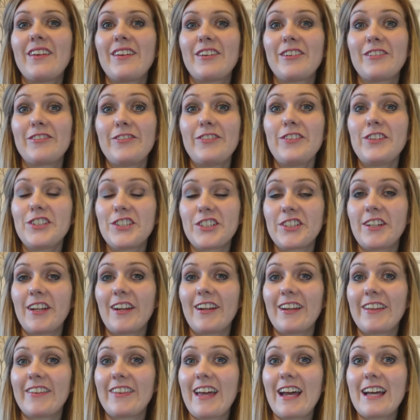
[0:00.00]

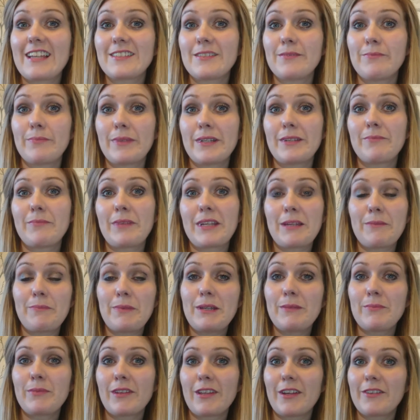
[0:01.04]
unfortunately there hasn't been many
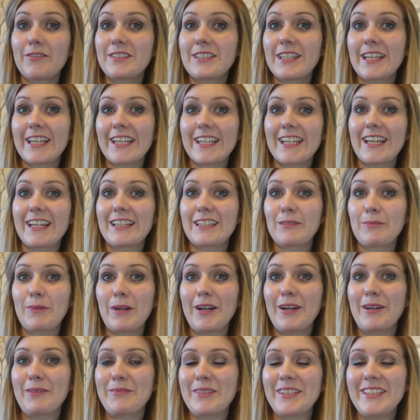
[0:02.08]
people off sick in our
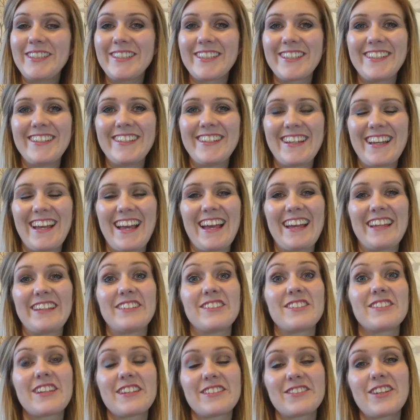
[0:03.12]
department
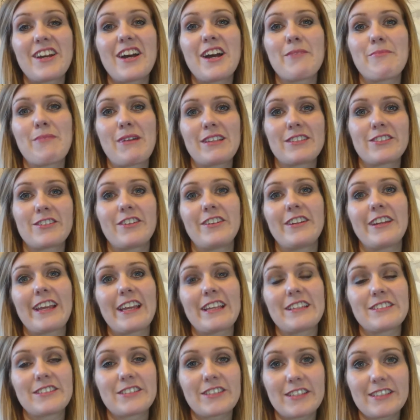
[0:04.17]
and time has gone
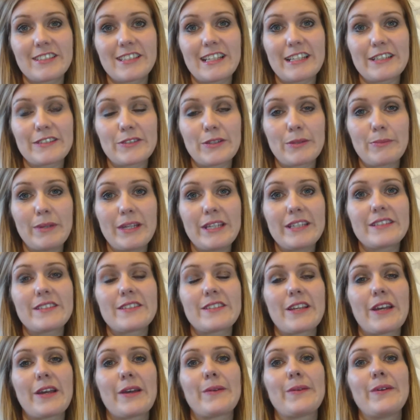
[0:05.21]
against us a little bit,
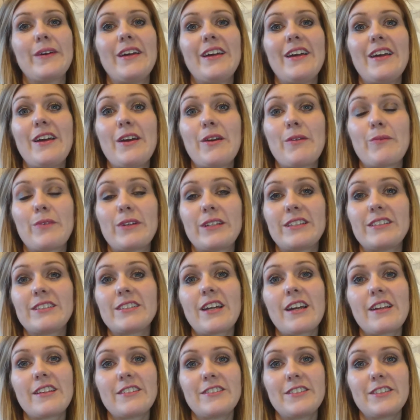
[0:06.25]
so we
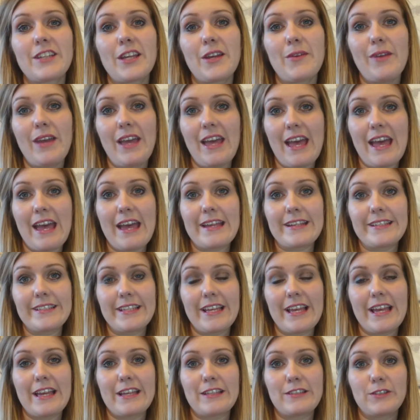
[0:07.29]
decided to go ahead
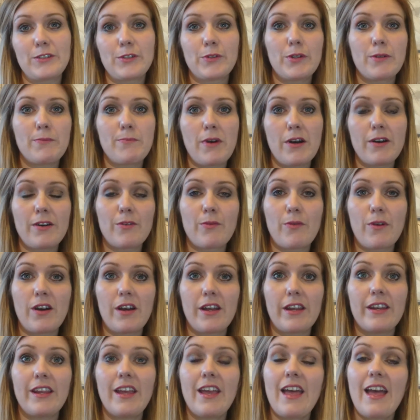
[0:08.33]
and do a mock
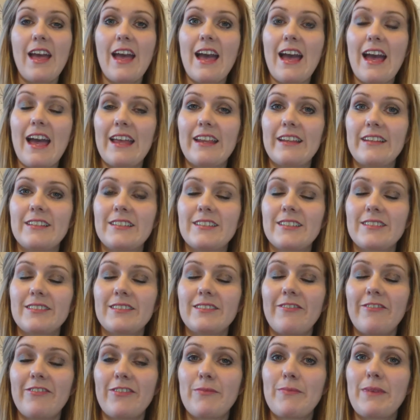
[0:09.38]
one. And
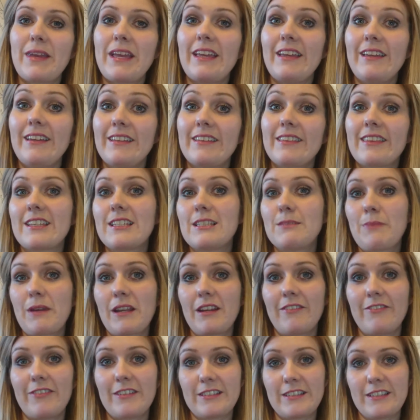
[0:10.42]
for me, this
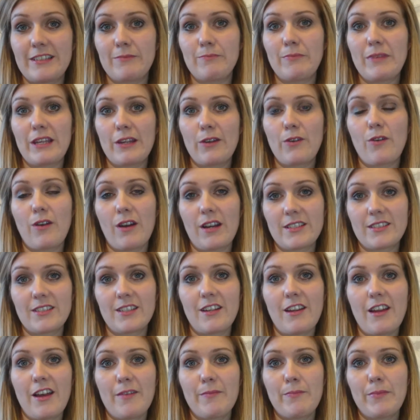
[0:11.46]
benefited me quite a
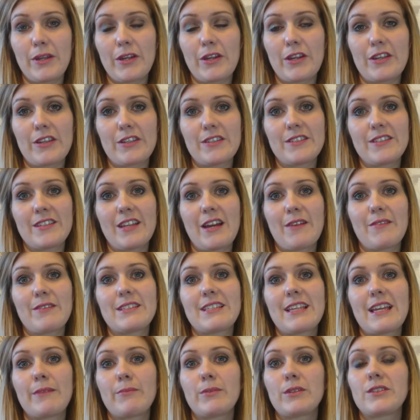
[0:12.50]
lot because I was
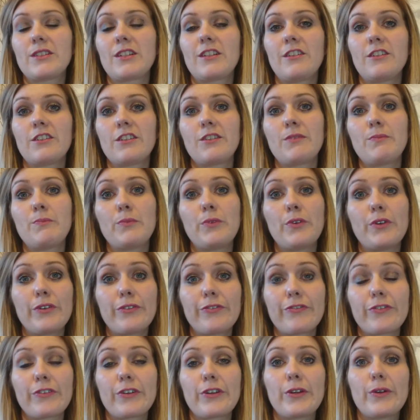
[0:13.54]
able to look more
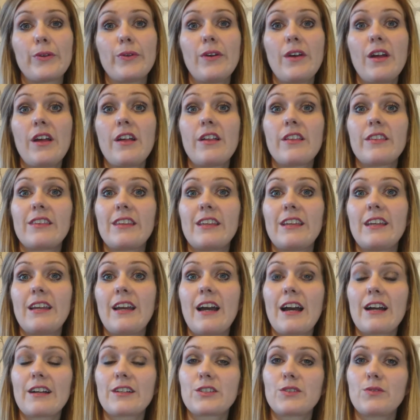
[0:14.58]
through the
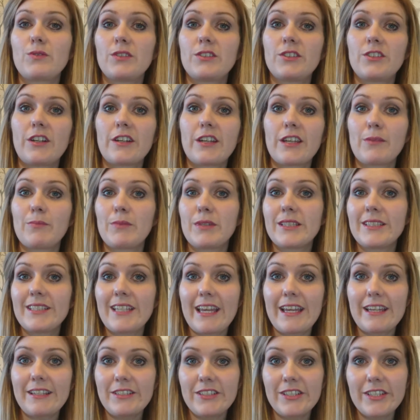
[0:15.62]
actual
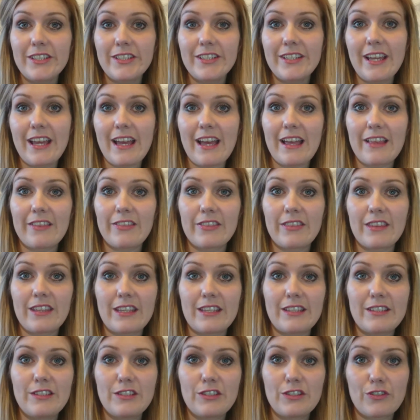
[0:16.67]
documentation and
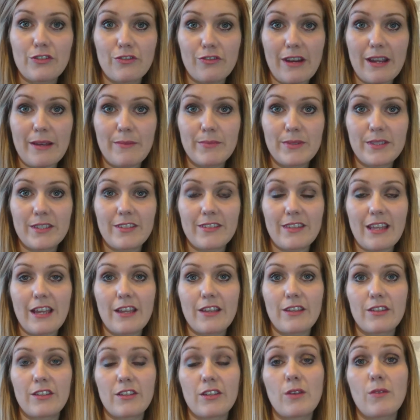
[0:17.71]
the script that
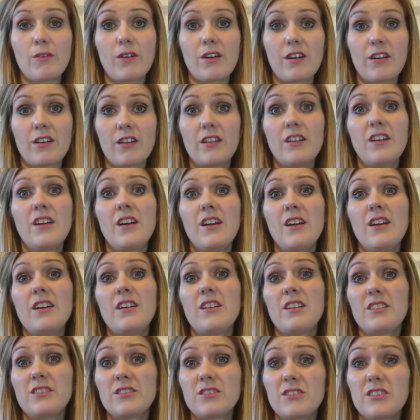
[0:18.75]
you are
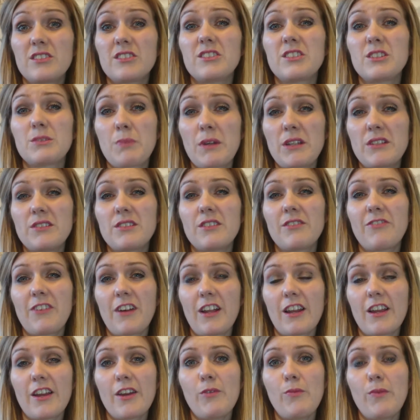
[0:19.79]
supposed to
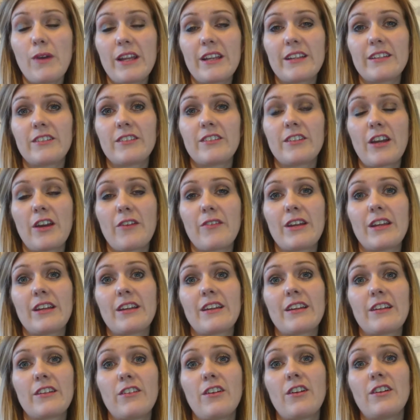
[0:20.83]
follow when going
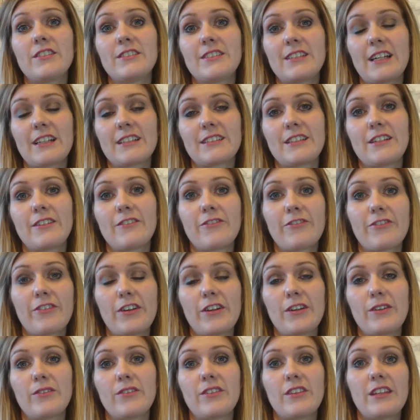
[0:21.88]
and contacting
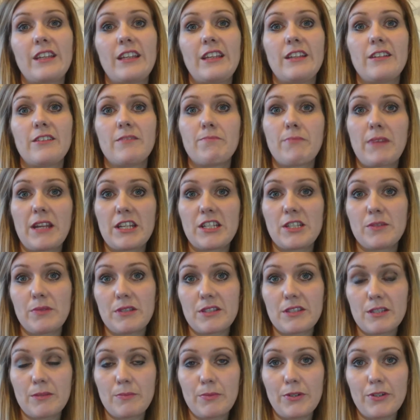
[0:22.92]
through the
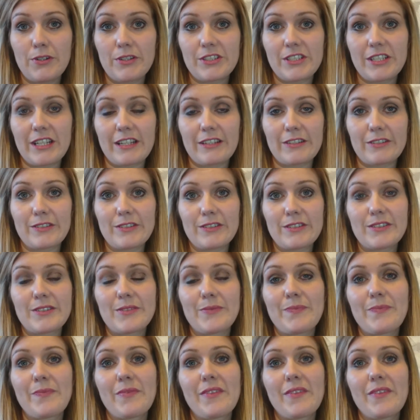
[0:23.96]
management support channels.